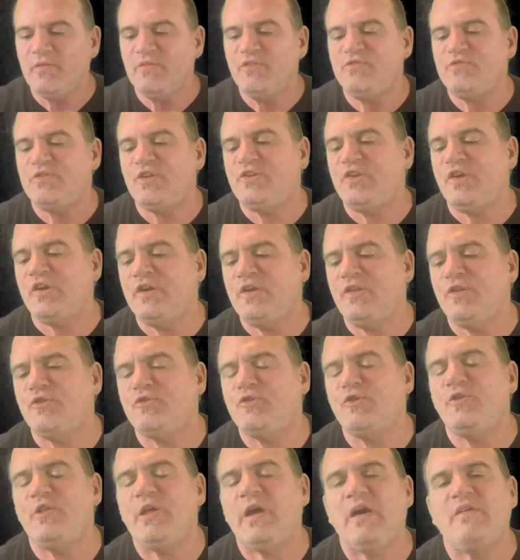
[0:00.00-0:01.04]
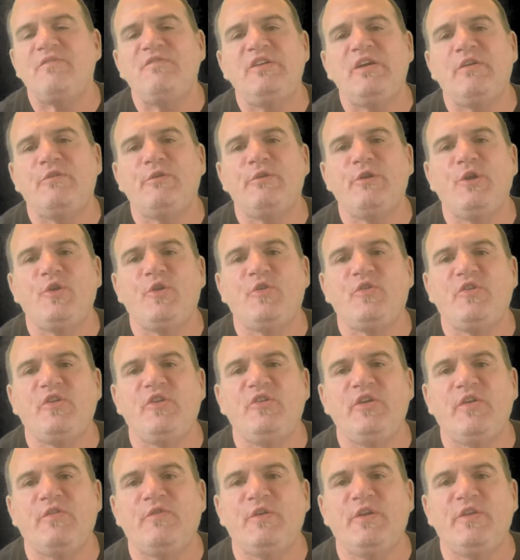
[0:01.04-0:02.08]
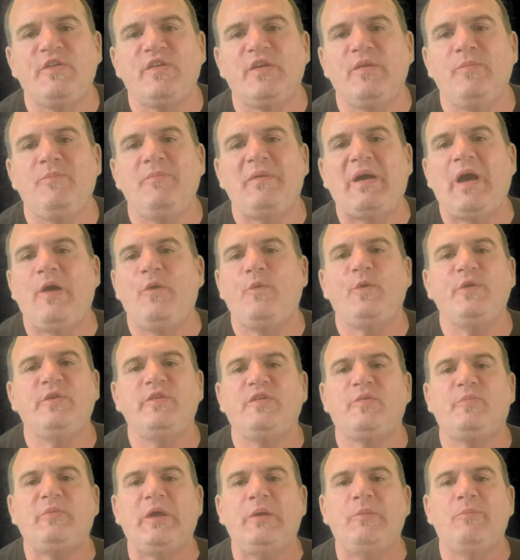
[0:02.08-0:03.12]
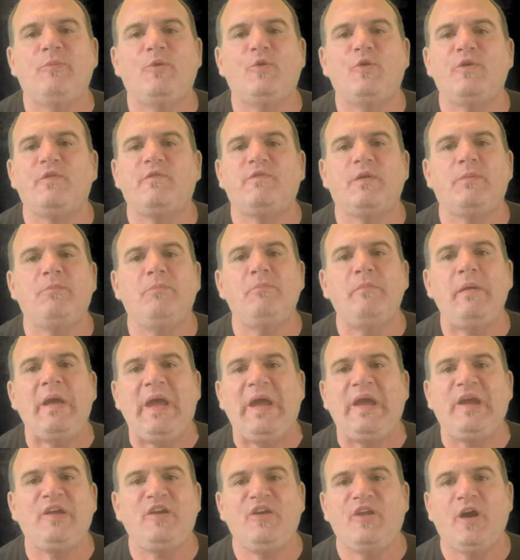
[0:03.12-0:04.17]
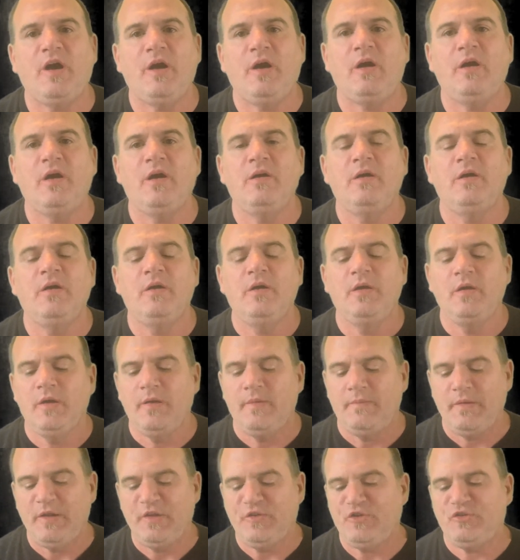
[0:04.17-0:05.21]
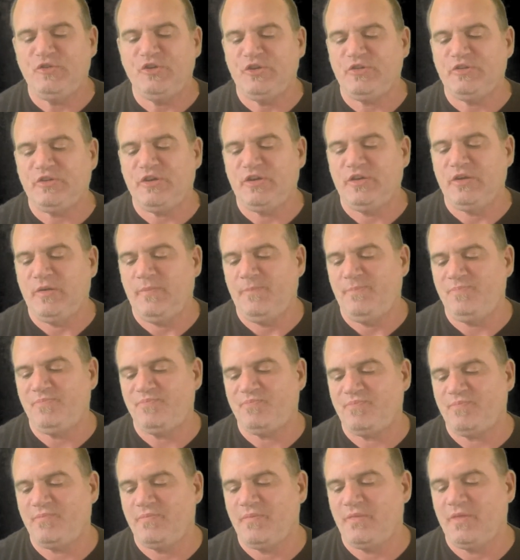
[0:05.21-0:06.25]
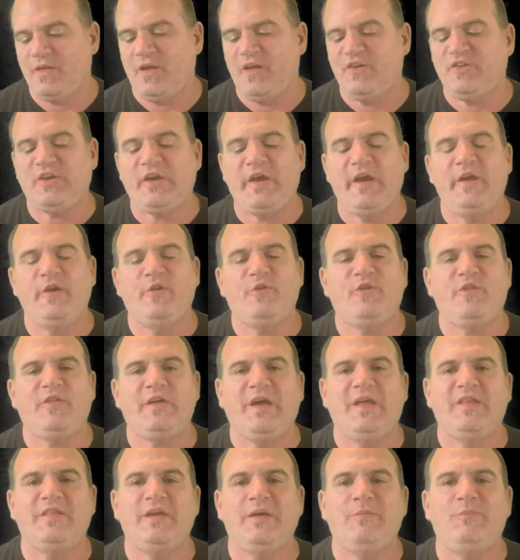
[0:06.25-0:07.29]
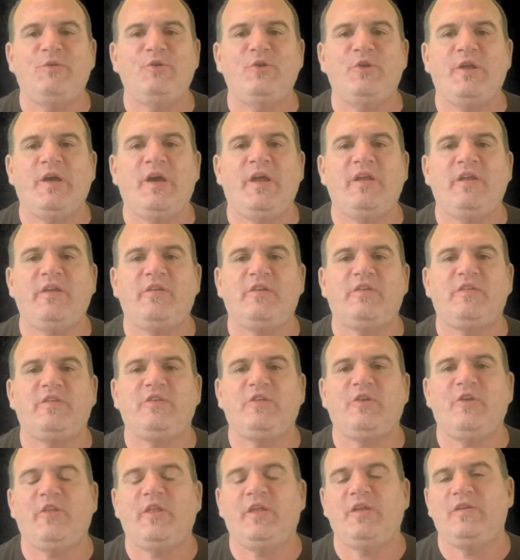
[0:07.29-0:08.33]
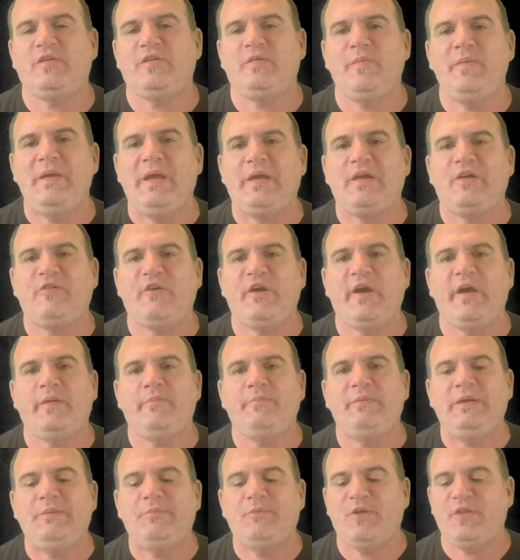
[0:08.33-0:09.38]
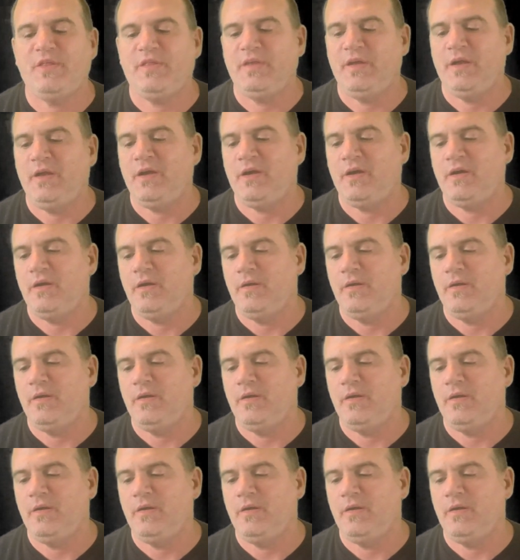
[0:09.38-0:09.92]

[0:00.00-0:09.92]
To tell you the truth, I've never noticed a difference, and I wouldn't spend more for Mang Da. It's just a title that they put on it so that to make kratom people think.